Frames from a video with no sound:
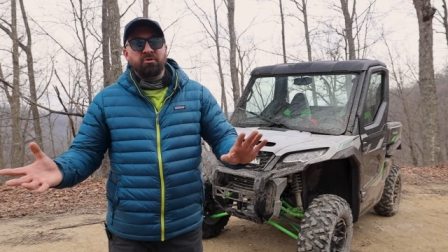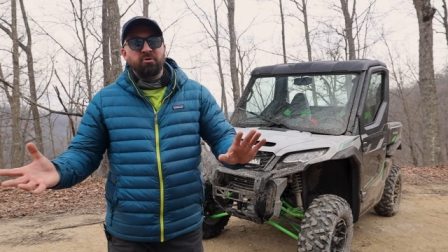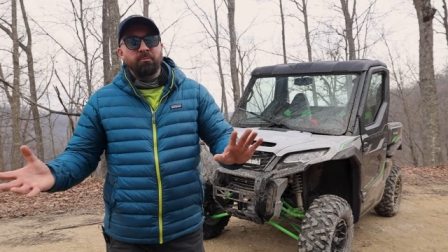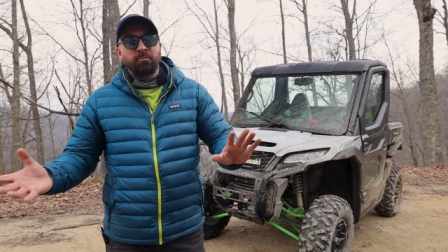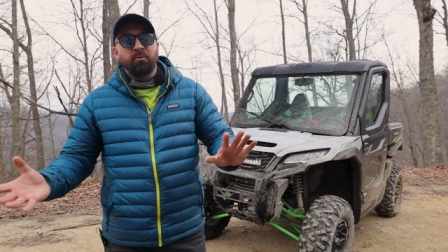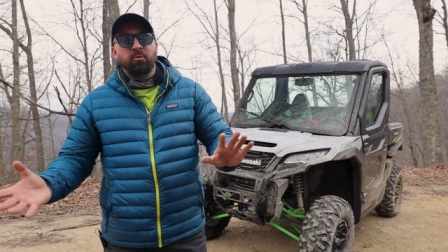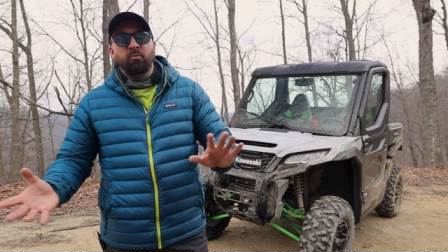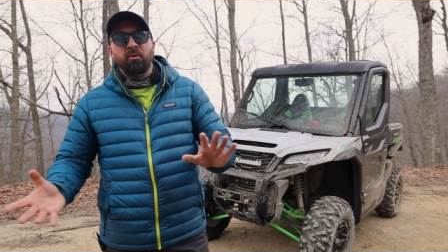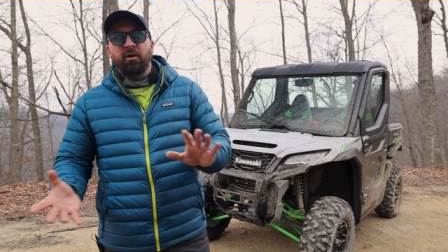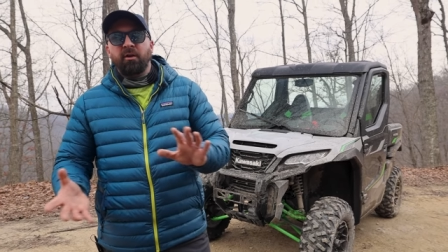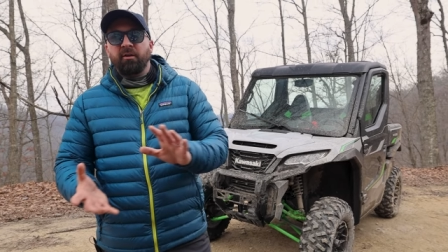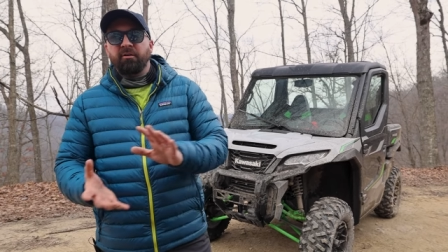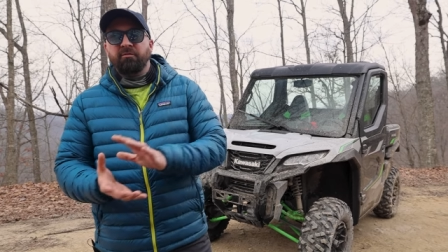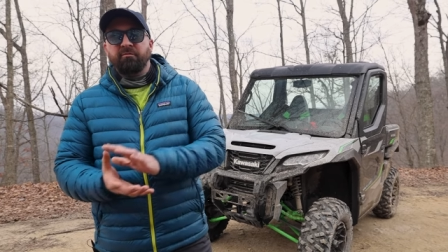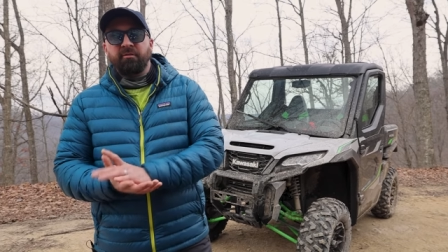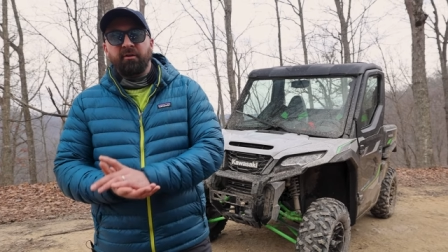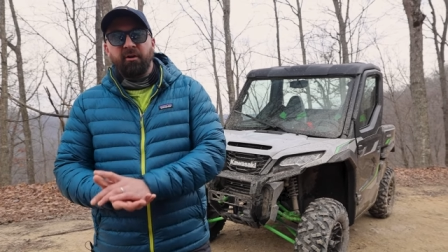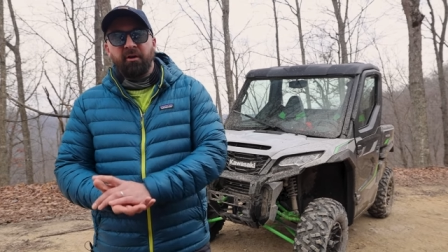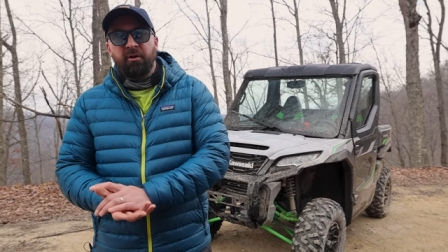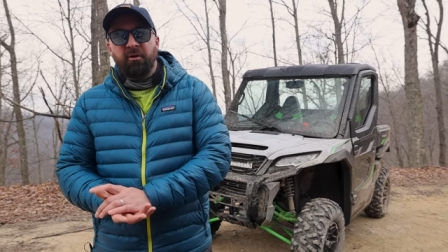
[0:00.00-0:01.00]
super well. It's
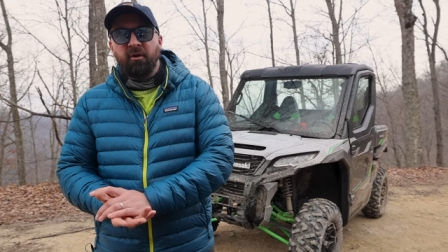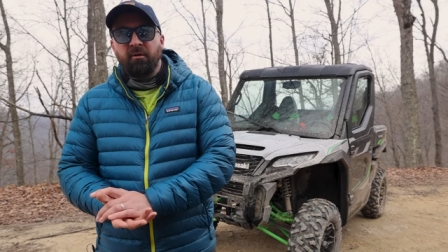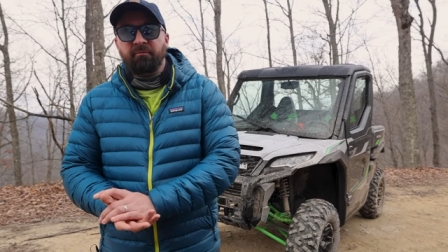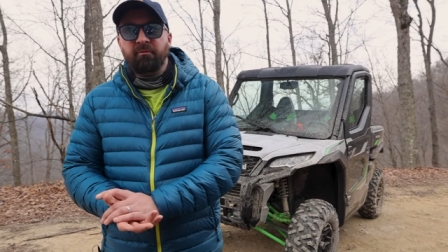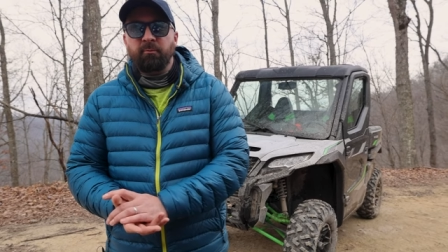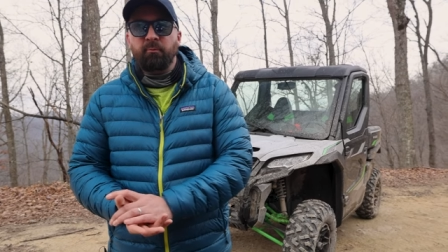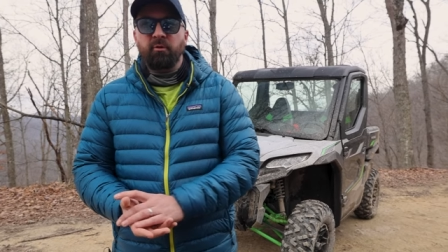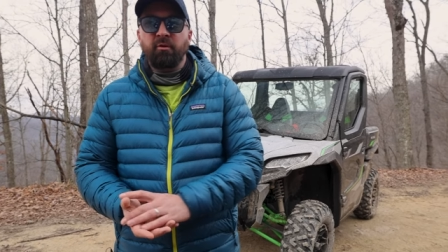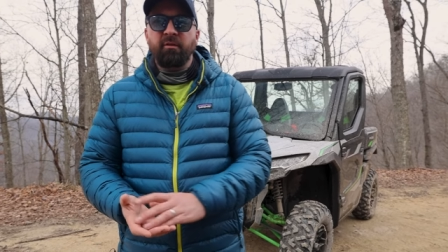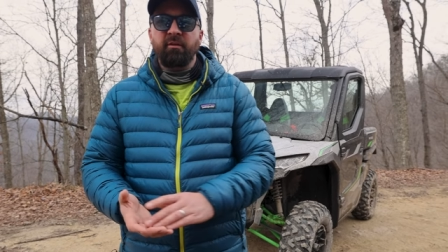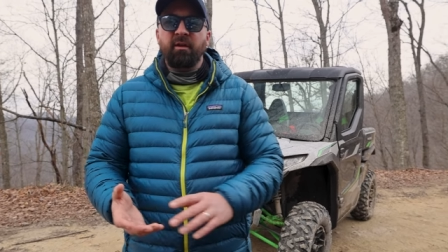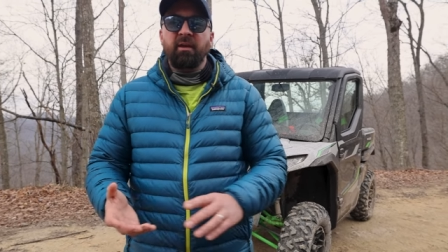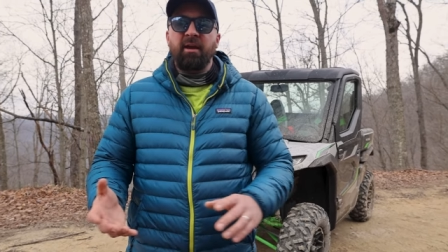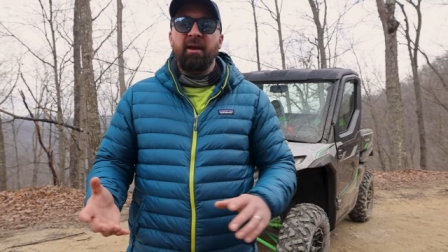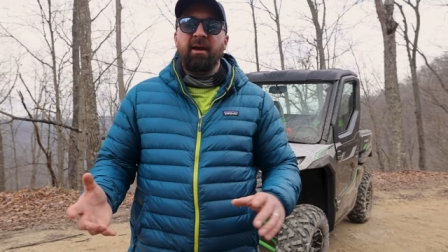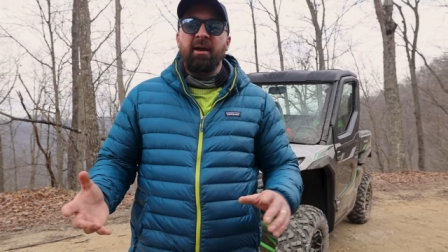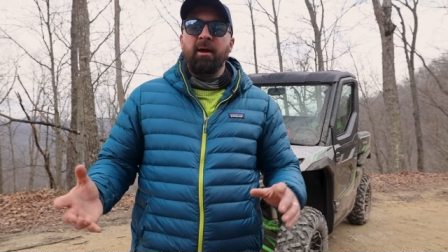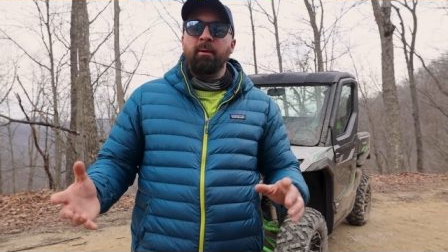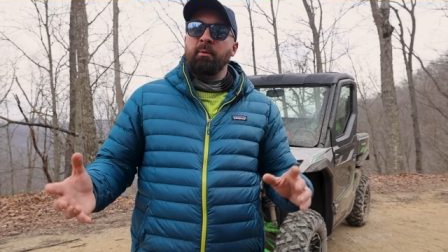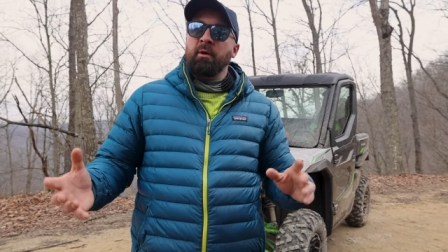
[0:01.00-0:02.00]
very comfortable in the
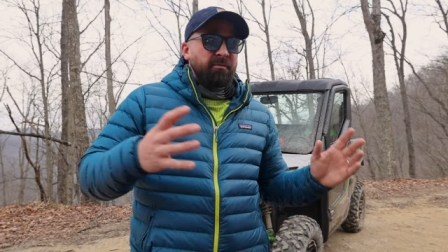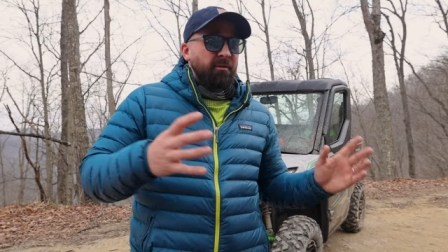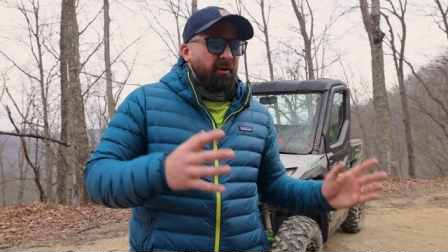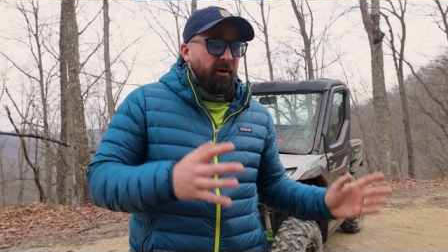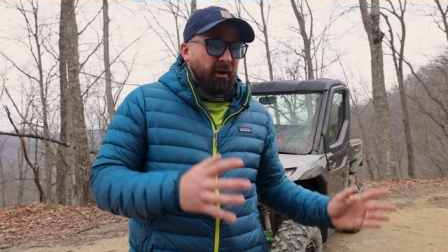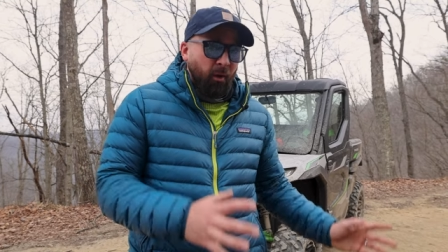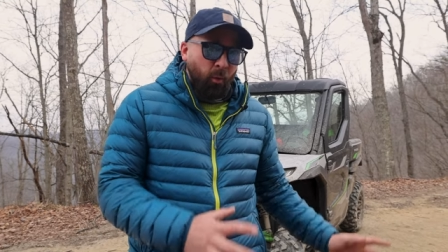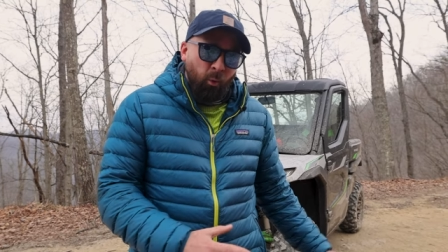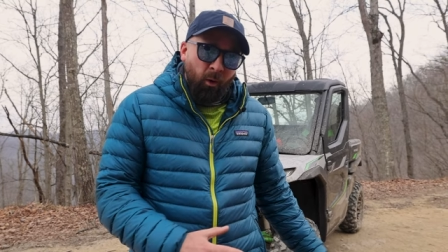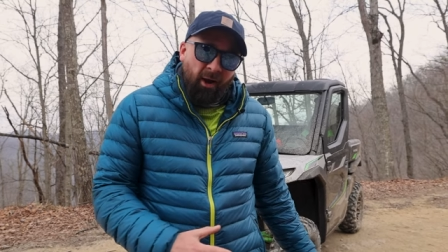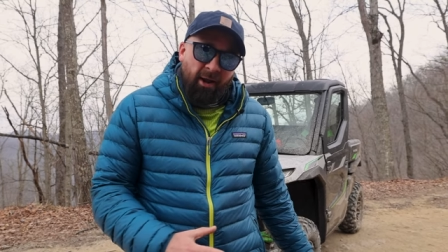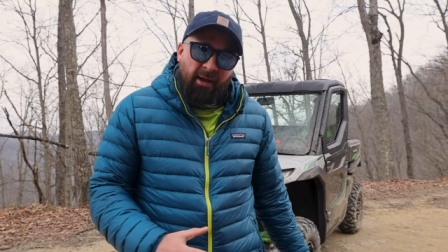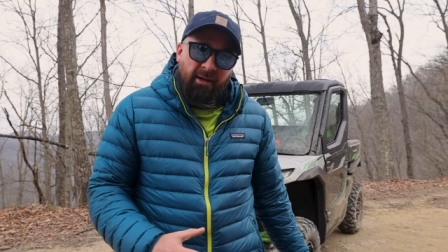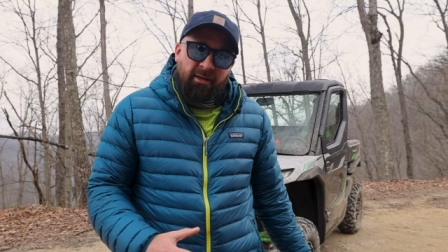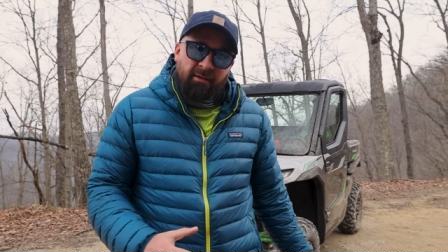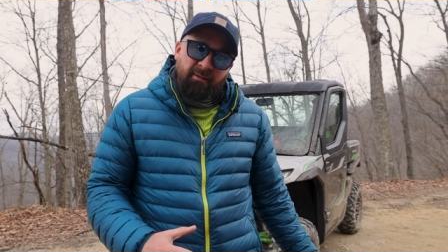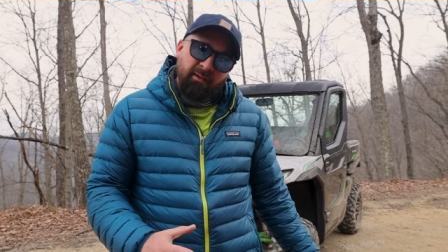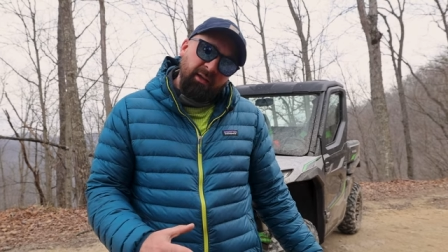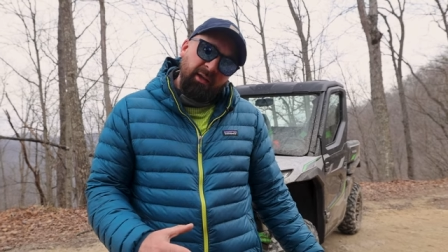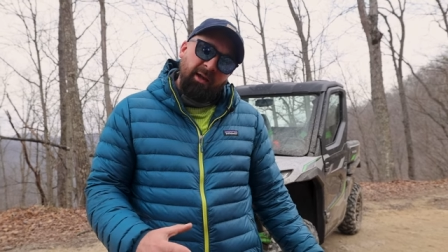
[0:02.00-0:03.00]
cab. It's very quiet
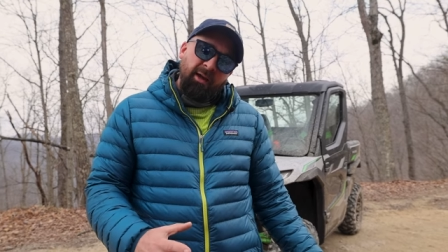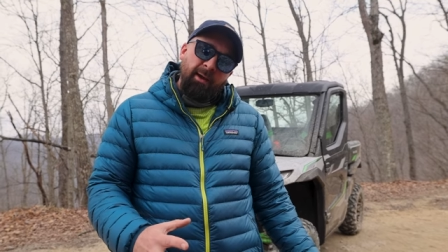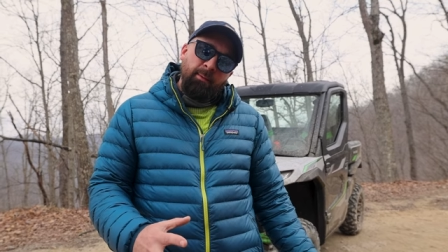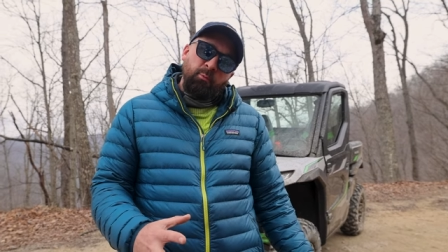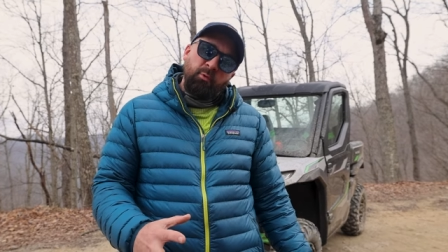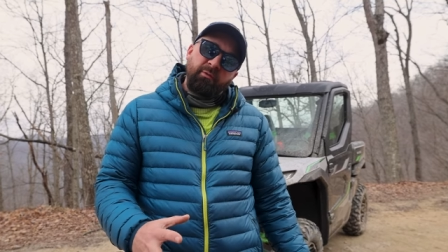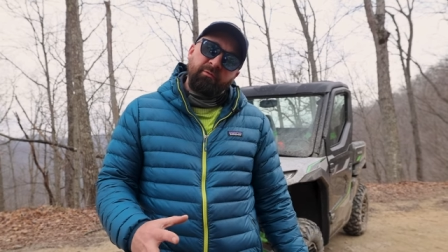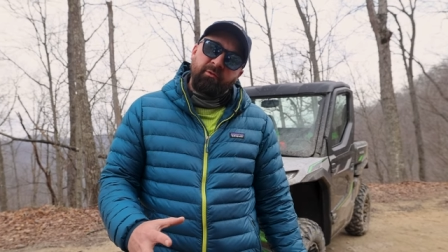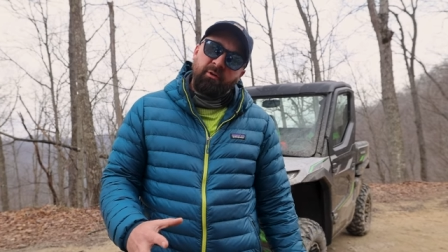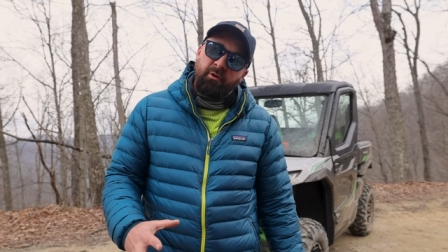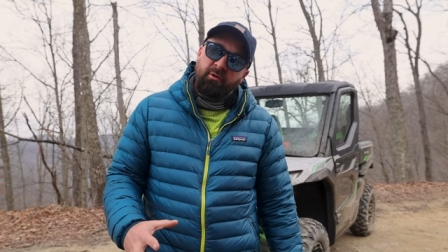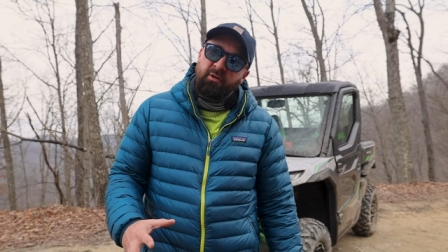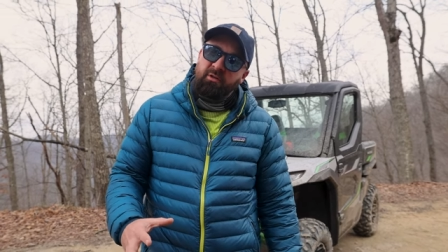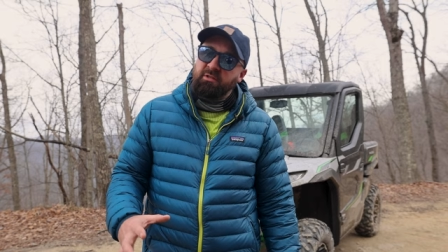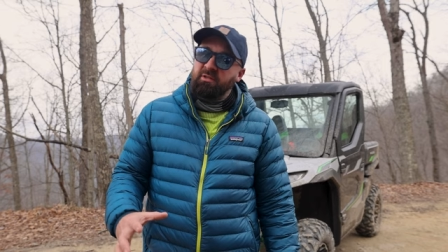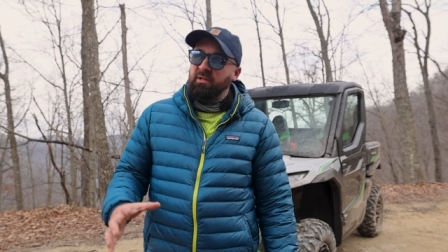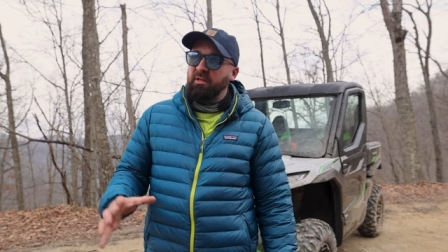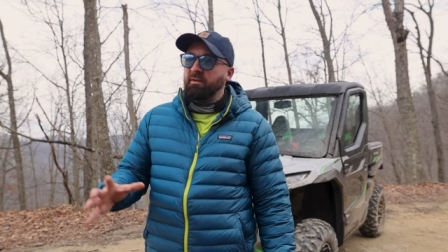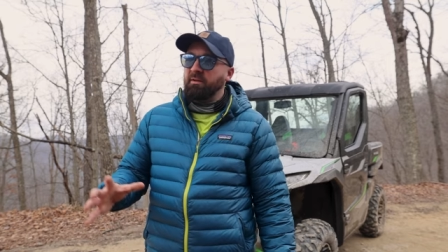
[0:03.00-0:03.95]
in the cab, we've noticed,